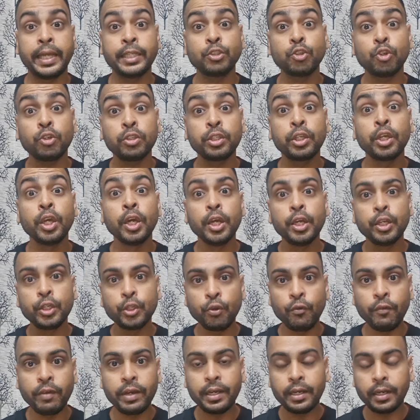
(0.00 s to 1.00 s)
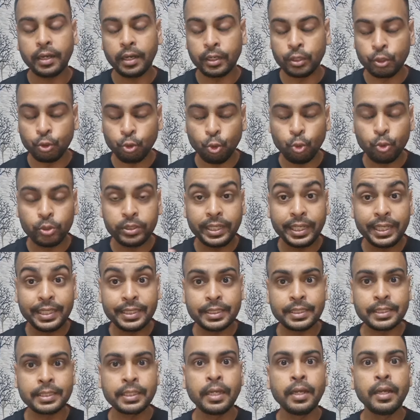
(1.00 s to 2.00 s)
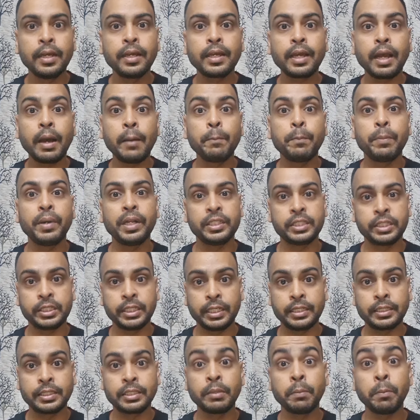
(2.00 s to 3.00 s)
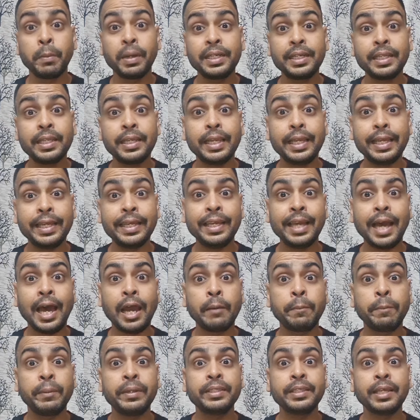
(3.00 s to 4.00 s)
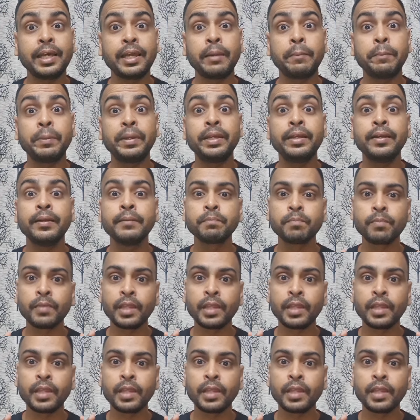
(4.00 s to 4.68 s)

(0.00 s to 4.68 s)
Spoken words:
So you will do these compulsions. But in ERP therapy,